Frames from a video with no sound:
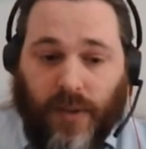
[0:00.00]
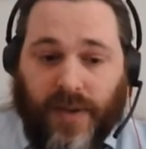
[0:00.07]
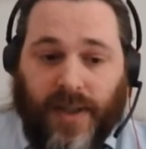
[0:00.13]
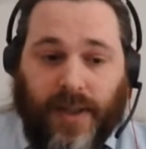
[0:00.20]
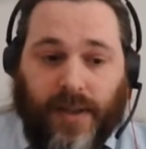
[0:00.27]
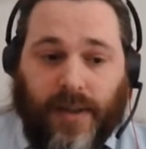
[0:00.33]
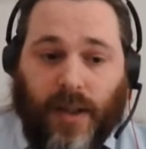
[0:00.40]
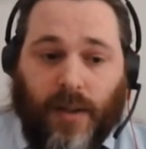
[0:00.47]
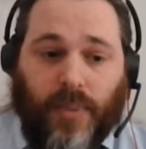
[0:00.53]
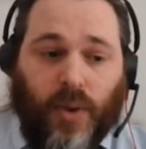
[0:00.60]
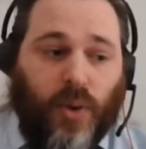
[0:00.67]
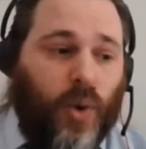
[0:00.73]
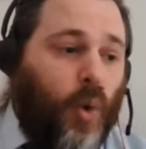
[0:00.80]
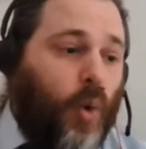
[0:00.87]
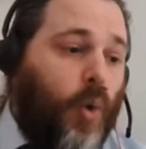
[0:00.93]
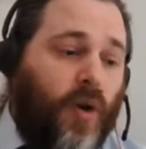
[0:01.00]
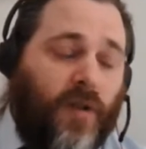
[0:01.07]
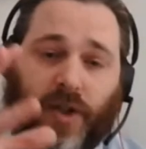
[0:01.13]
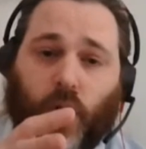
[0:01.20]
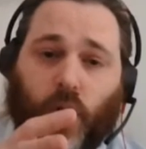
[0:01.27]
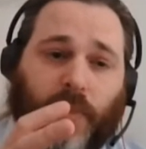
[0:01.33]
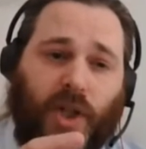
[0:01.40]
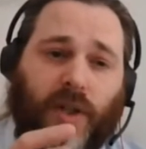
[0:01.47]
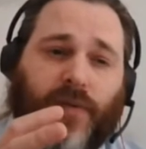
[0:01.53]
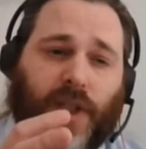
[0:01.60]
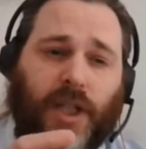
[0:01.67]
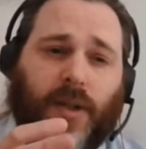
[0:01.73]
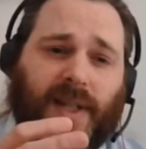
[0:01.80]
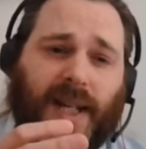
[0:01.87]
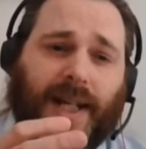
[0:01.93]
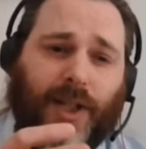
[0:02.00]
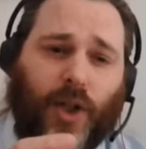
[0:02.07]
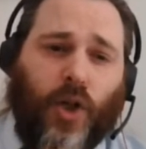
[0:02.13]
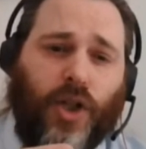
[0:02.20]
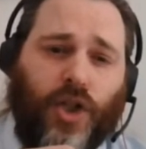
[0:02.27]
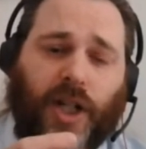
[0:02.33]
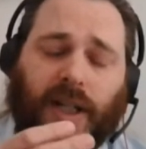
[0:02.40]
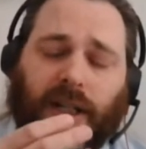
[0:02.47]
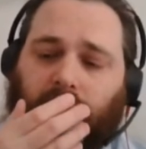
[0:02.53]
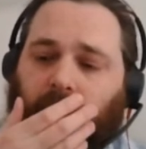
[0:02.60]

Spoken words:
as an example, or adoption of a new technology.